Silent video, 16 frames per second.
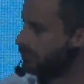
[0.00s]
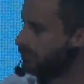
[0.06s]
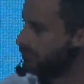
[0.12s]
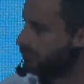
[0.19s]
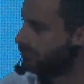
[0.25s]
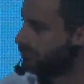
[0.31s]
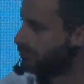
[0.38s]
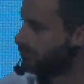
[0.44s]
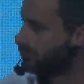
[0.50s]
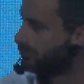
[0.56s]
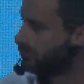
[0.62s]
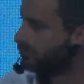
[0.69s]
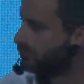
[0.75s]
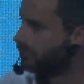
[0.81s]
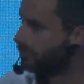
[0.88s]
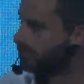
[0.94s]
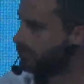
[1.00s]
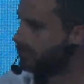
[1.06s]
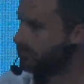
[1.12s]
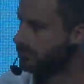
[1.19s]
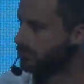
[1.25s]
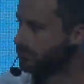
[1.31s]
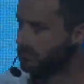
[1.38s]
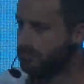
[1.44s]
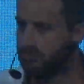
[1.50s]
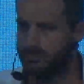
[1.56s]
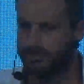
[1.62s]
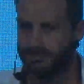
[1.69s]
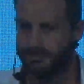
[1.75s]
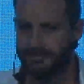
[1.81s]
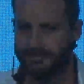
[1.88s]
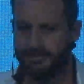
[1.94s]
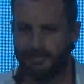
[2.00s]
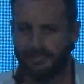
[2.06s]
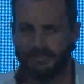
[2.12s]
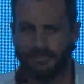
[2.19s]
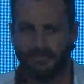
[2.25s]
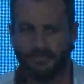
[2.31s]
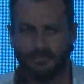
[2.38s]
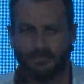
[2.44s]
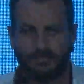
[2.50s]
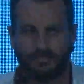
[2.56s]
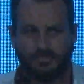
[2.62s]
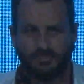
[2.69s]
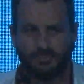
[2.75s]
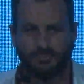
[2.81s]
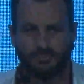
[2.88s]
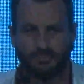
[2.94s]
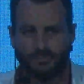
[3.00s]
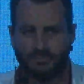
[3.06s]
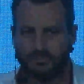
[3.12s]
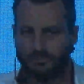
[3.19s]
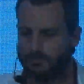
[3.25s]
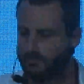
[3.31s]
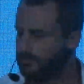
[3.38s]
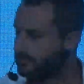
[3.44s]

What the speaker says: most of you could not name one brand of desk chairs, maybe two.